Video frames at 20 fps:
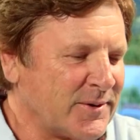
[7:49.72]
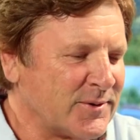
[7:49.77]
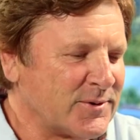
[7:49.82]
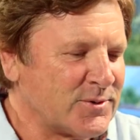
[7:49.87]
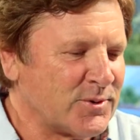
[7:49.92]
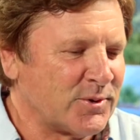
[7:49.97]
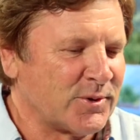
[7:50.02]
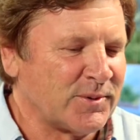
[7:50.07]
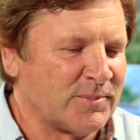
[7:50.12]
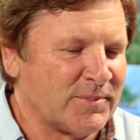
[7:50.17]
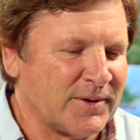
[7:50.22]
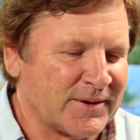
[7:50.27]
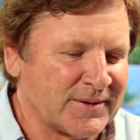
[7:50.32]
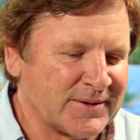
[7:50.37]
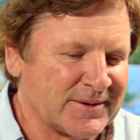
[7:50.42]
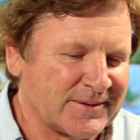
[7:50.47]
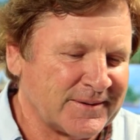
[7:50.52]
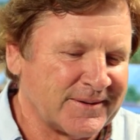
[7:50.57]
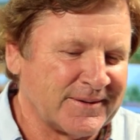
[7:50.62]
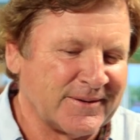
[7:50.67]
you talk
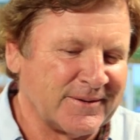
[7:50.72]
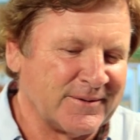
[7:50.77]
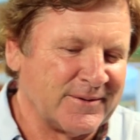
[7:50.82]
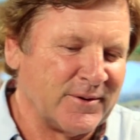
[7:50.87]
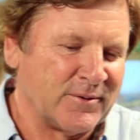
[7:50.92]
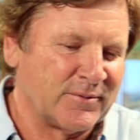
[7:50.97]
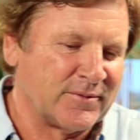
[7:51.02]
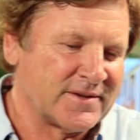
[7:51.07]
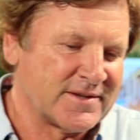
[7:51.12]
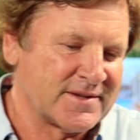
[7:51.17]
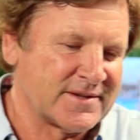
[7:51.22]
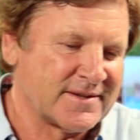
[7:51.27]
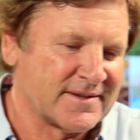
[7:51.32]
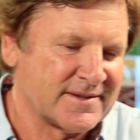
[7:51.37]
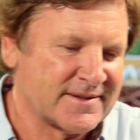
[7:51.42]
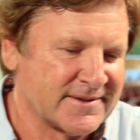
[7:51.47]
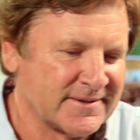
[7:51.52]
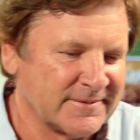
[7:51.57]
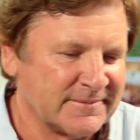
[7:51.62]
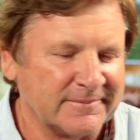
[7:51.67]
about your
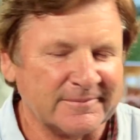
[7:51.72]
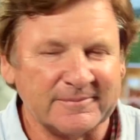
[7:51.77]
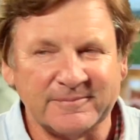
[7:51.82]
visitors.